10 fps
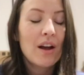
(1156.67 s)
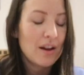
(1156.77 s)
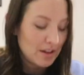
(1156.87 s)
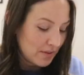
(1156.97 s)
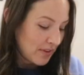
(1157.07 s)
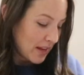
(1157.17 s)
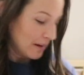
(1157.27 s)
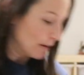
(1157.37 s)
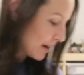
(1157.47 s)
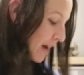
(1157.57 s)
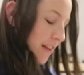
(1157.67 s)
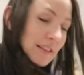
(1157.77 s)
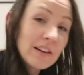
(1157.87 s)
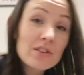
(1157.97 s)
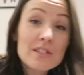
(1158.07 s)
Um, and a
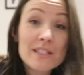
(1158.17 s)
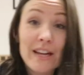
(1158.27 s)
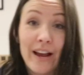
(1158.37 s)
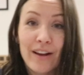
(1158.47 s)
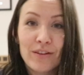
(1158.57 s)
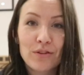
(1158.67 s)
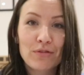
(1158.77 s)
little stand